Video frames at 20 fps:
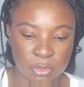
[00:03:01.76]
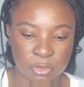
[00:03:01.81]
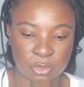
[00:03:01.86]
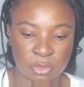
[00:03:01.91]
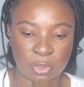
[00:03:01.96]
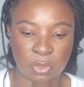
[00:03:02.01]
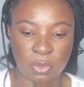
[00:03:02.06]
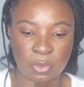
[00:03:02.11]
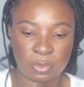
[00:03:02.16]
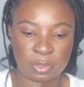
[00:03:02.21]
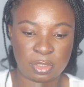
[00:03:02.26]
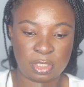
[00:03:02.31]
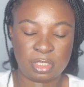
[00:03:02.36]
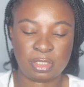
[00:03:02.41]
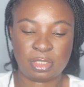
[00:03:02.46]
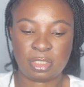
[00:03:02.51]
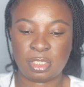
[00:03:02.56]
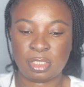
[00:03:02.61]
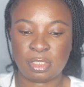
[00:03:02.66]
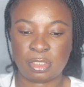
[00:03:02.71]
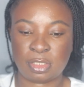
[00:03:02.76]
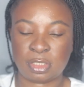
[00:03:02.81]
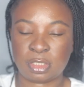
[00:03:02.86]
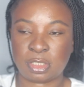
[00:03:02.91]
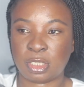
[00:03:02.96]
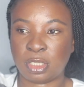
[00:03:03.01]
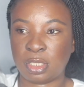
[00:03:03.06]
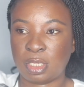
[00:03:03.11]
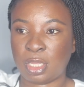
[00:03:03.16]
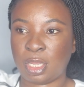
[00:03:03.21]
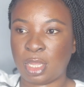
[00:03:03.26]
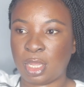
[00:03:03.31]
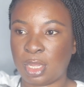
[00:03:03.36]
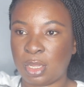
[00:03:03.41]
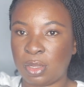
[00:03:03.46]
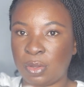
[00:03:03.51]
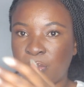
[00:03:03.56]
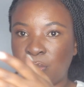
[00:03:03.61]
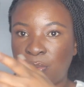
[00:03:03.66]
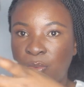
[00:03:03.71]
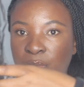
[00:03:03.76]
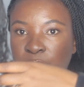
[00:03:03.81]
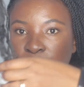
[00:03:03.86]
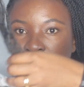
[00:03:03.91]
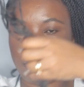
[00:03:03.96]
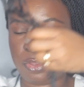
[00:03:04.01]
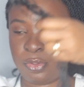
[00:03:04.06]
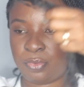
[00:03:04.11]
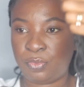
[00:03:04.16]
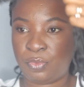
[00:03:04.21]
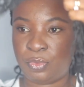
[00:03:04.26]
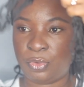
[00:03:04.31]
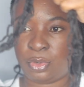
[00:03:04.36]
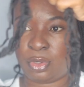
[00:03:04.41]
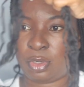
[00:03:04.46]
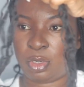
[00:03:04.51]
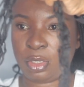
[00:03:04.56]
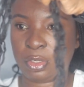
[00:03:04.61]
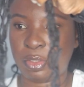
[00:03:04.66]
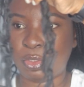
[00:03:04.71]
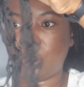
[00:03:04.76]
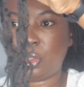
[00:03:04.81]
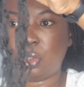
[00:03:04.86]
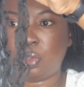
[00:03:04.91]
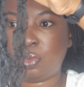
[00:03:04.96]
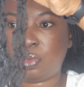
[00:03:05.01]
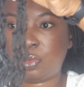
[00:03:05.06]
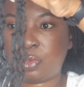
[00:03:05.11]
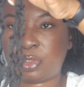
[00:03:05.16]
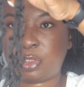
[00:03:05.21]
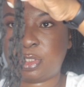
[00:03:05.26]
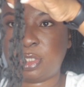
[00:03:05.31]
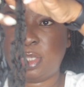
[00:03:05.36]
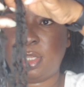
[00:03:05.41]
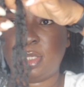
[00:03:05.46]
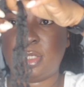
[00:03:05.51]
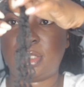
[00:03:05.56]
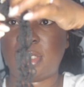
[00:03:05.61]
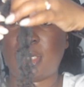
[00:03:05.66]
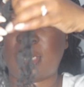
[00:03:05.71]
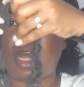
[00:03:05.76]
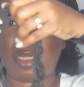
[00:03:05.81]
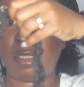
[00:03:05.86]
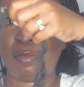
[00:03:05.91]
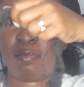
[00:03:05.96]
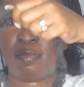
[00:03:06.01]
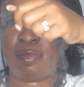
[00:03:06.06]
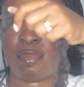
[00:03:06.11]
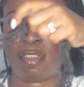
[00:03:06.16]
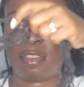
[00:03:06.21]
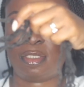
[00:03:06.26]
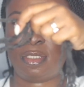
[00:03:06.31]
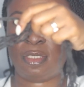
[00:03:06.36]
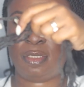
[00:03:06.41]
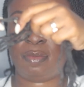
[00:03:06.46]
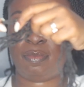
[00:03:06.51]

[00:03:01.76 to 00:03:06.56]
So this is how the wool looks. It comes